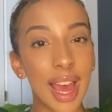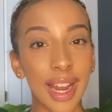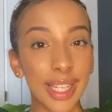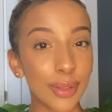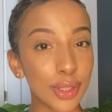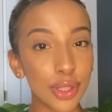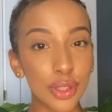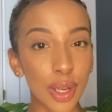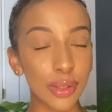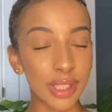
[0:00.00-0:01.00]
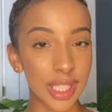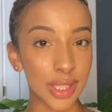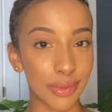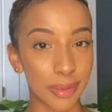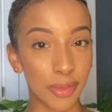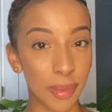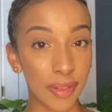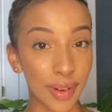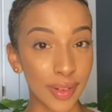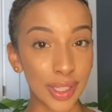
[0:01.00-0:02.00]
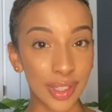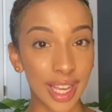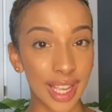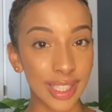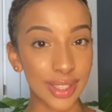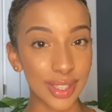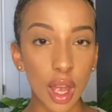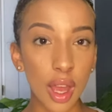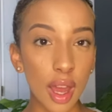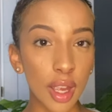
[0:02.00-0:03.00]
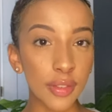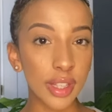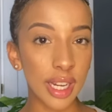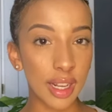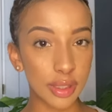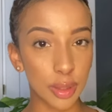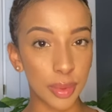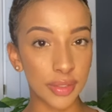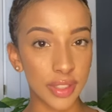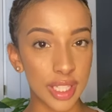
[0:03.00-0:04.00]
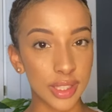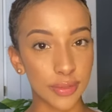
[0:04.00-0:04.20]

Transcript: and he was just so successful from a very young age. Over the next couple of years